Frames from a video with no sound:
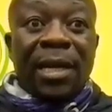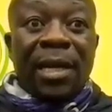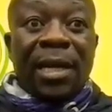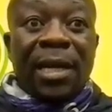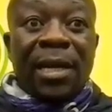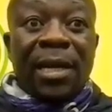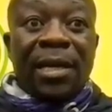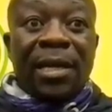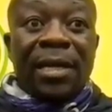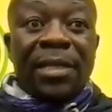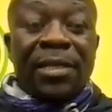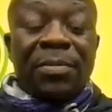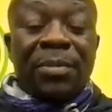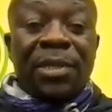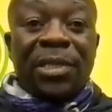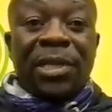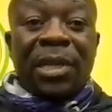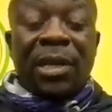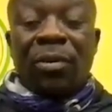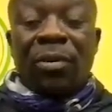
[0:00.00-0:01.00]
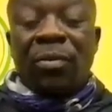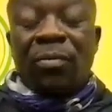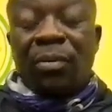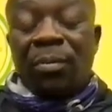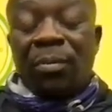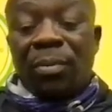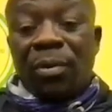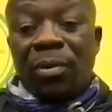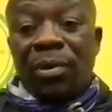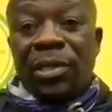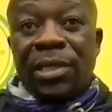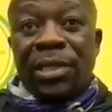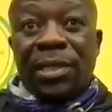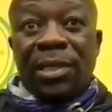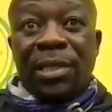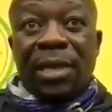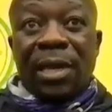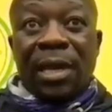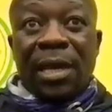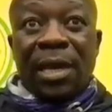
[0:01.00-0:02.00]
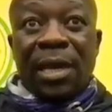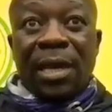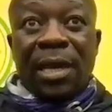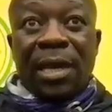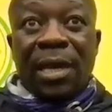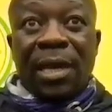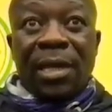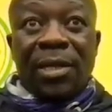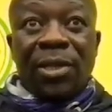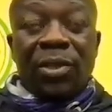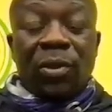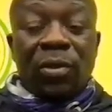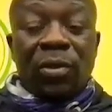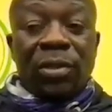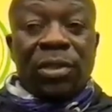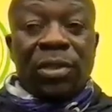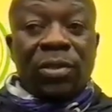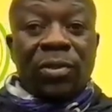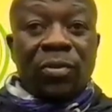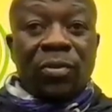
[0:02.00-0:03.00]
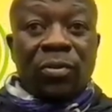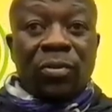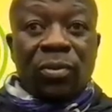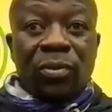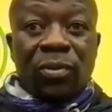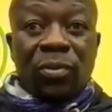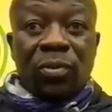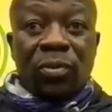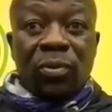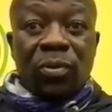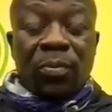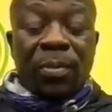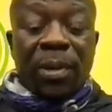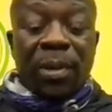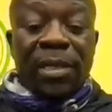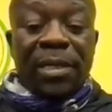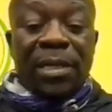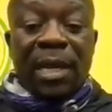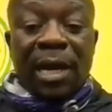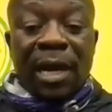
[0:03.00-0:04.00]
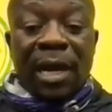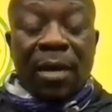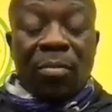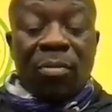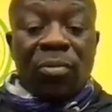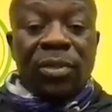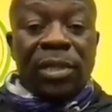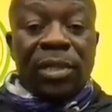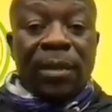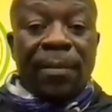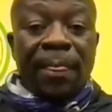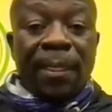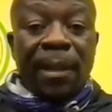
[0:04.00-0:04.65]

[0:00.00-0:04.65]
and especially when we brought in Jones to partner Gabuza.